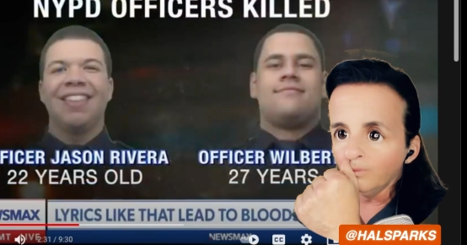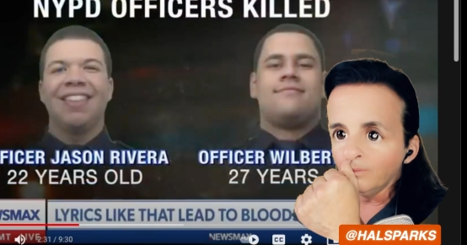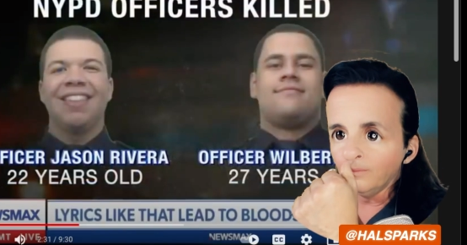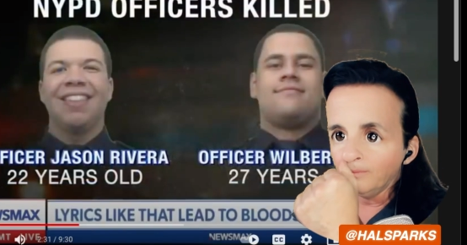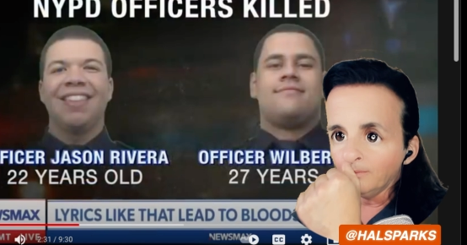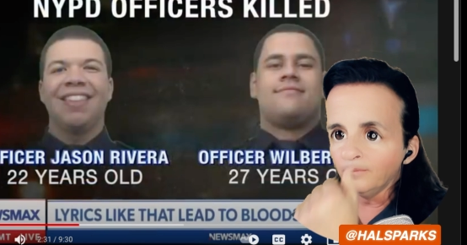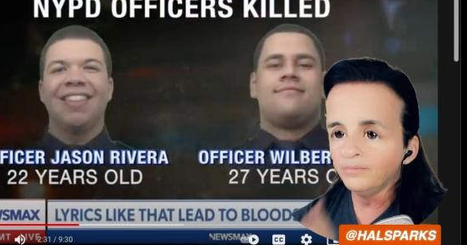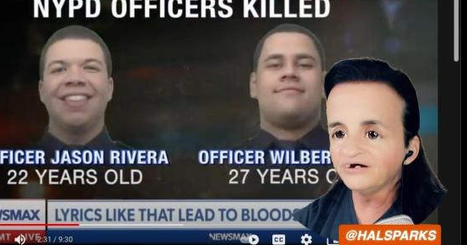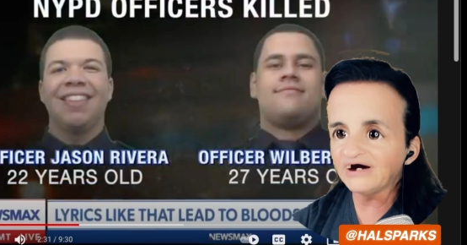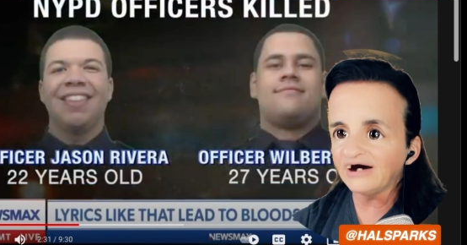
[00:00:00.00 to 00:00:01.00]
Speaker 1: But that
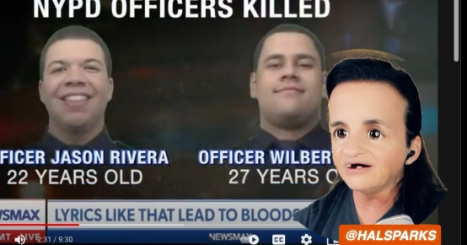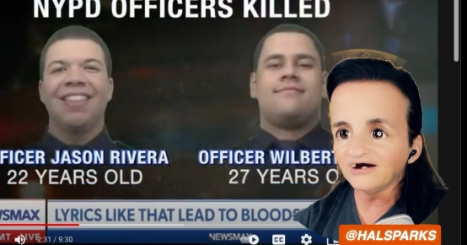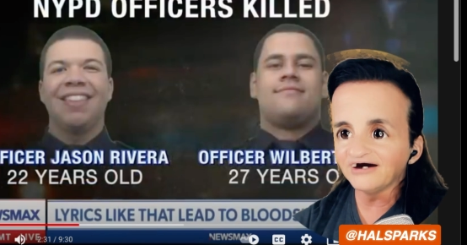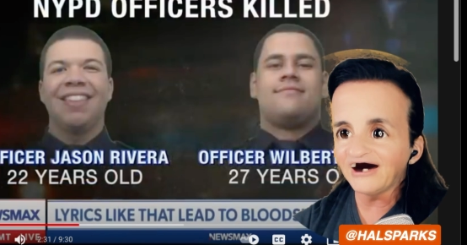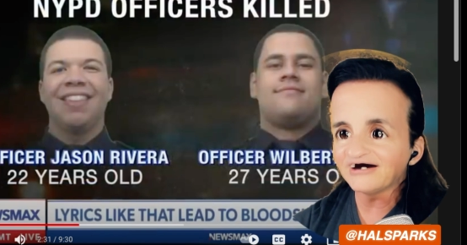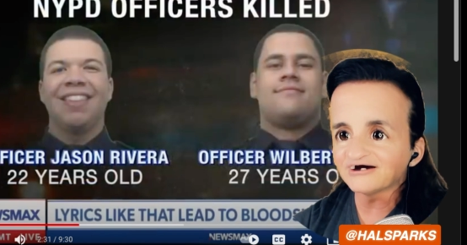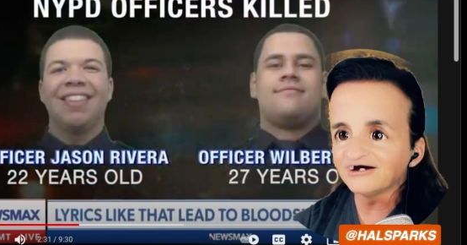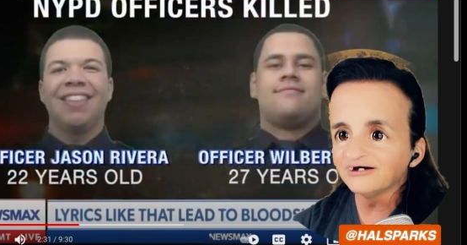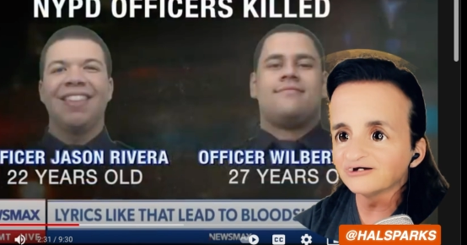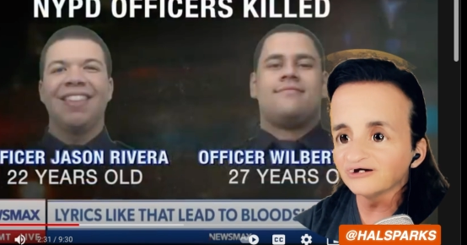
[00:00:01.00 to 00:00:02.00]
that
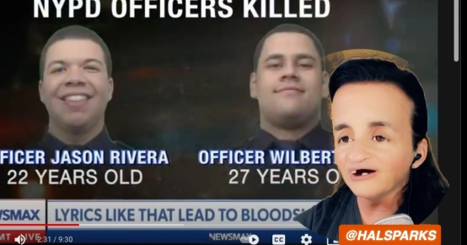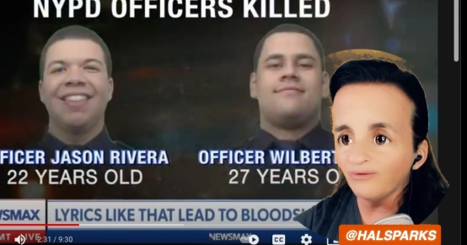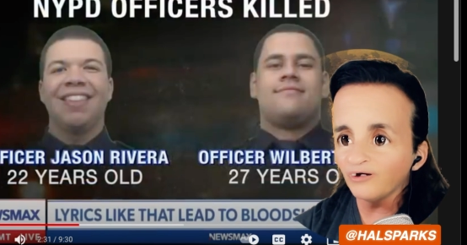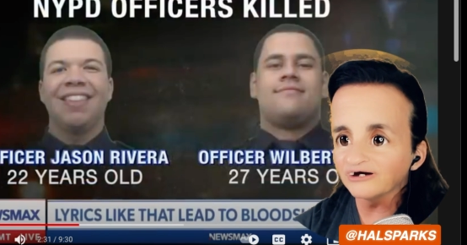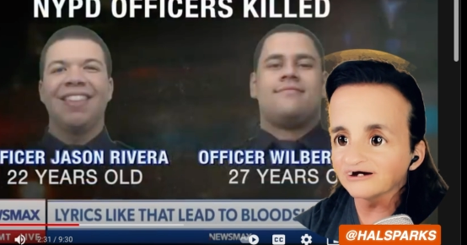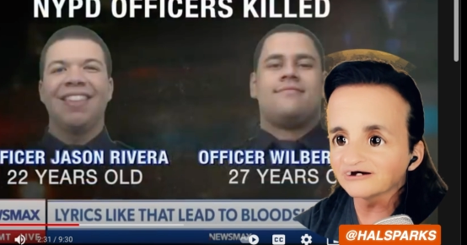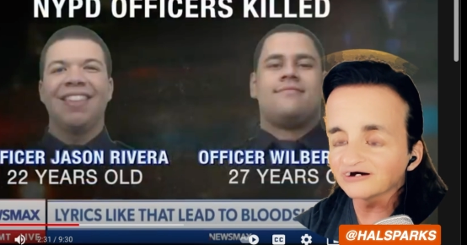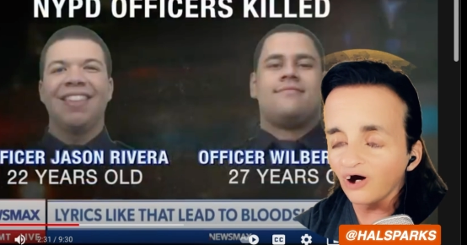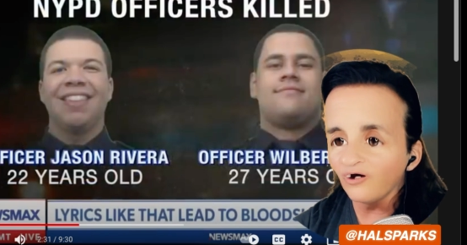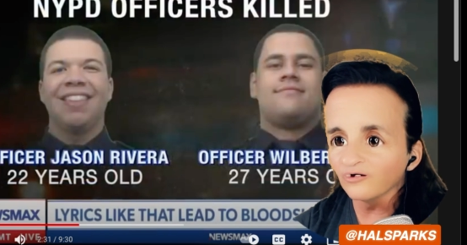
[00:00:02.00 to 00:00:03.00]
that wasn't a song
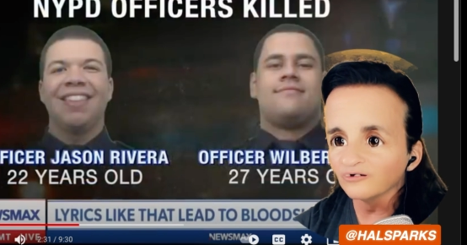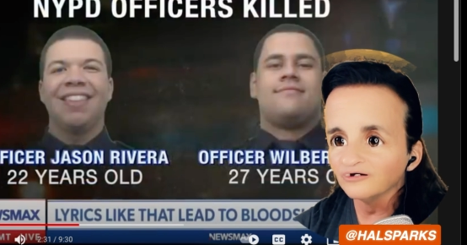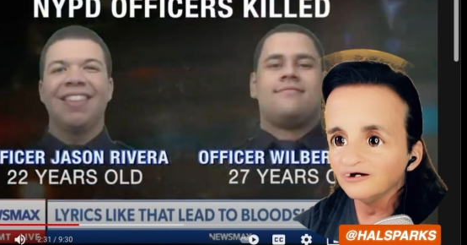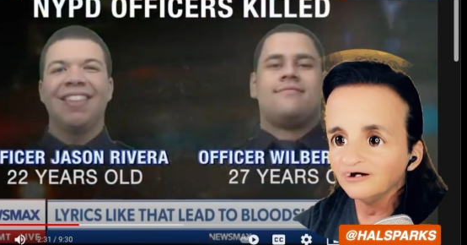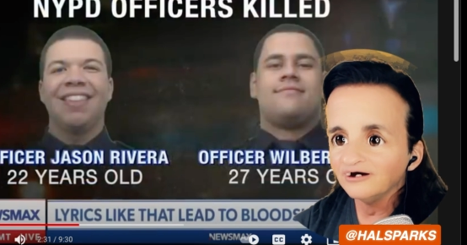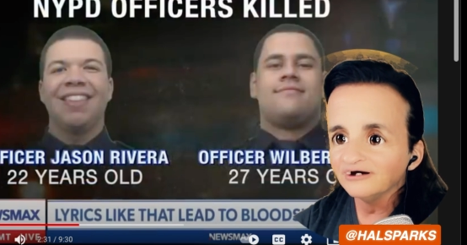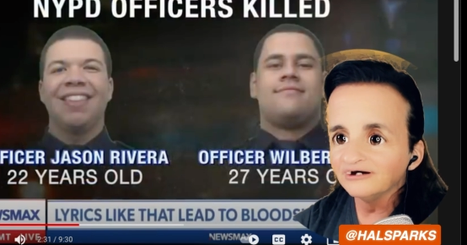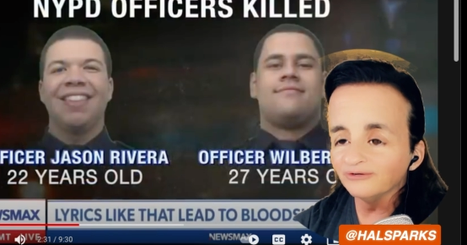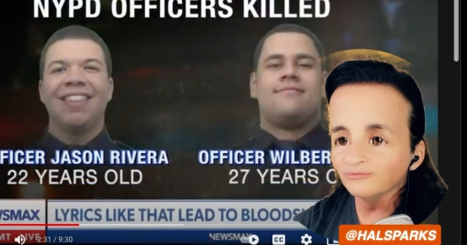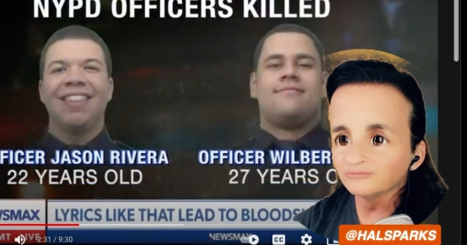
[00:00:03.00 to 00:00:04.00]
that was
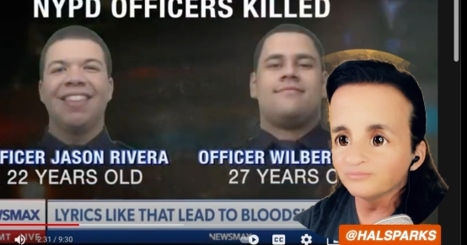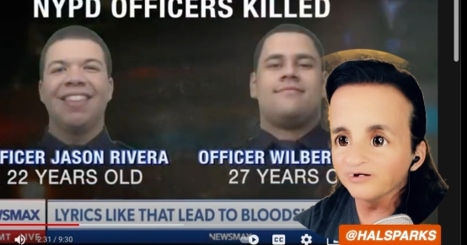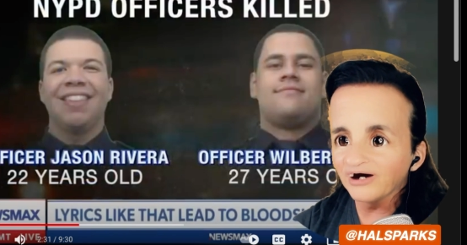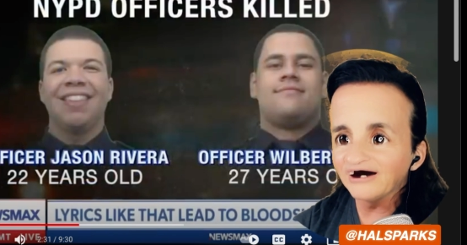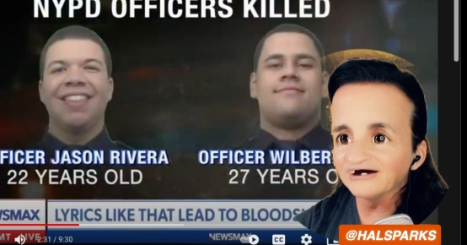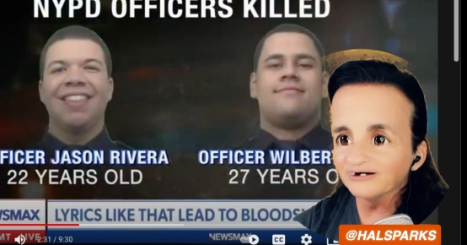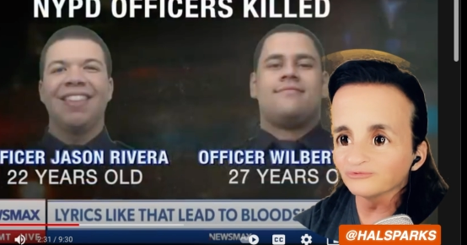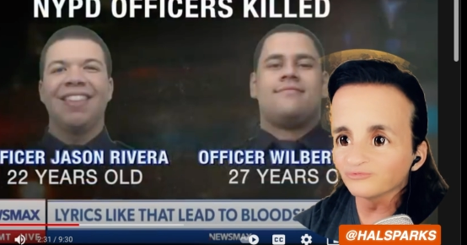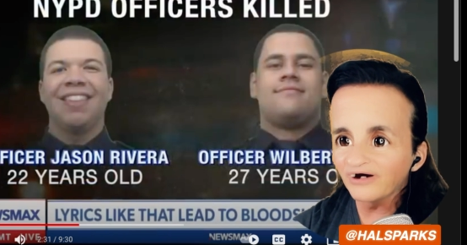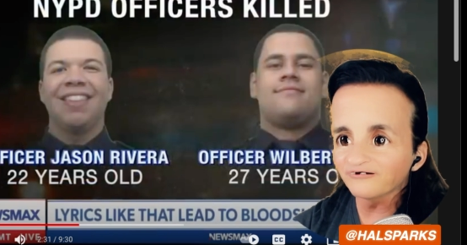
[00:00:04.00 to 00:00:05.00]
playing. That would
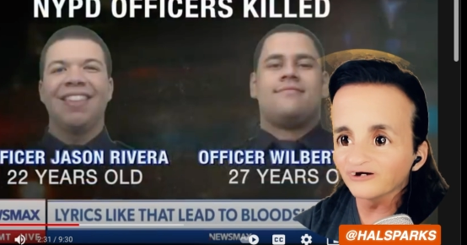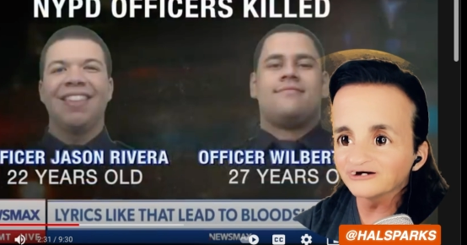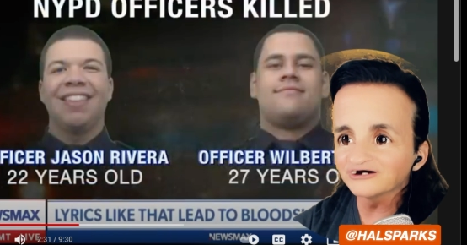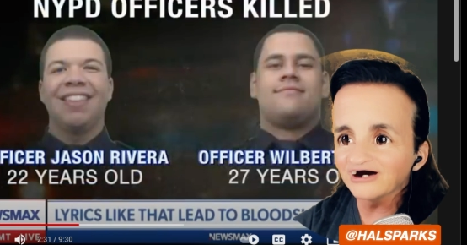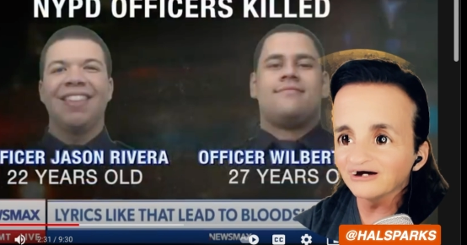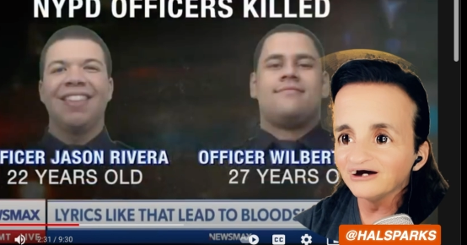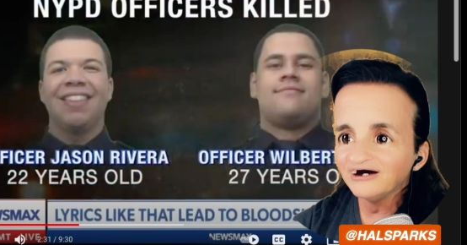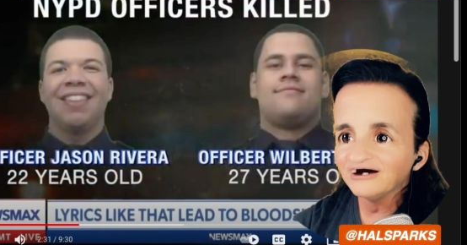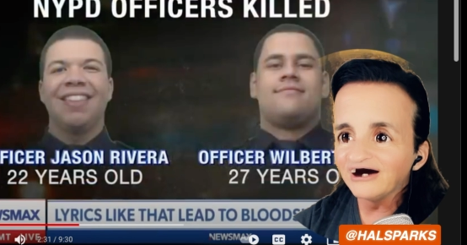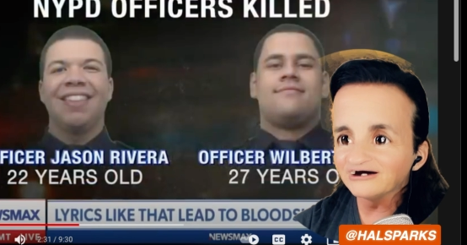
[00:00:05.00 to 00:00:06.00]
reference that that
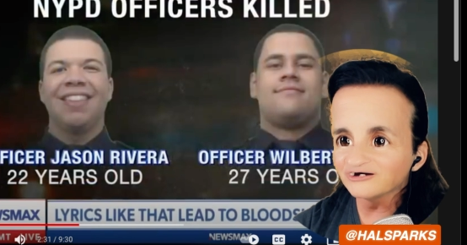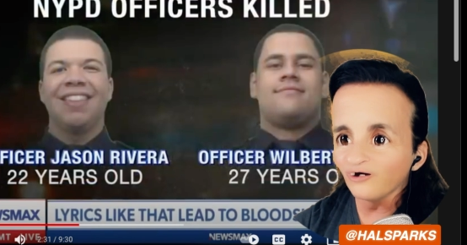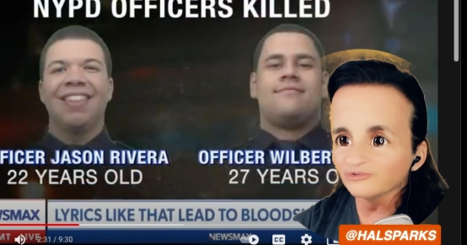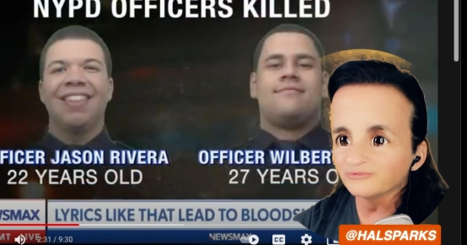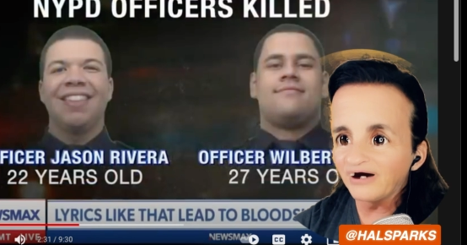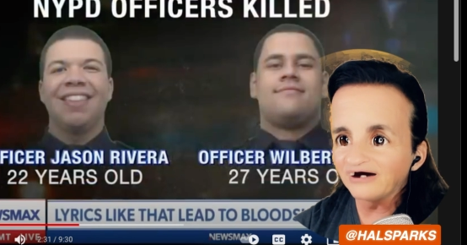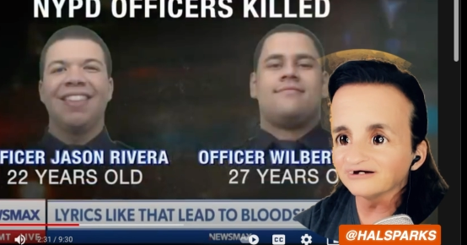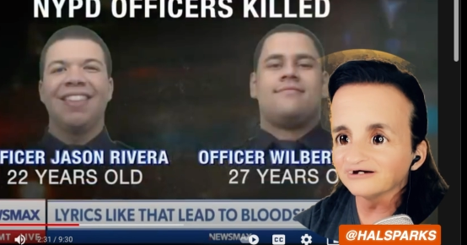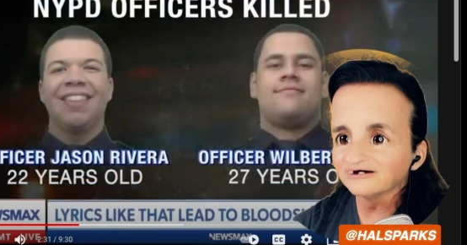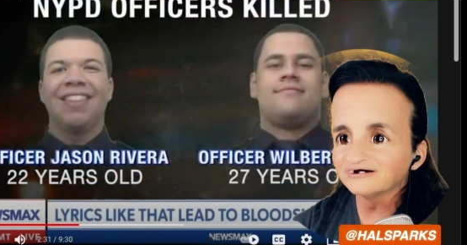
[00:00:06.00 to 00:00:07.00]
song was about
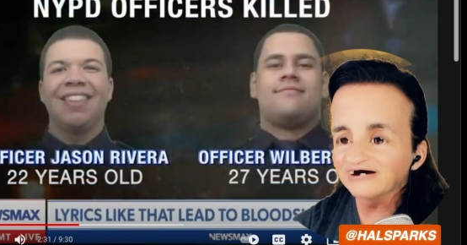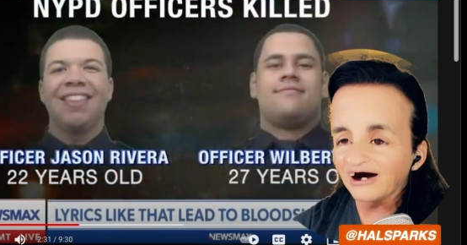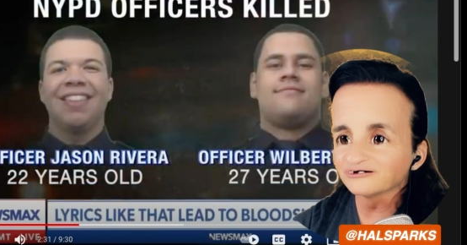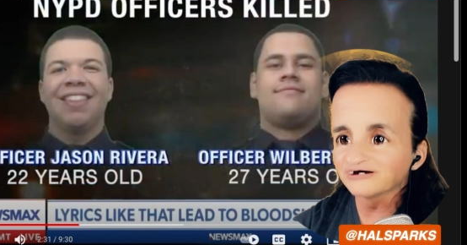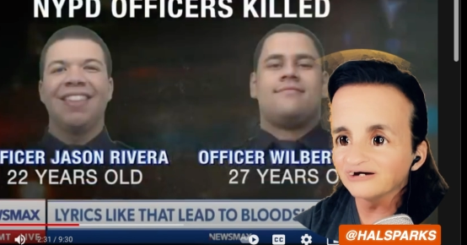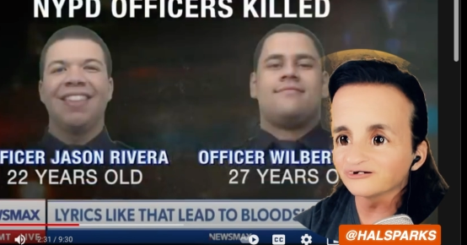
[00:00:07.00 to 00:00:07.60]
South Central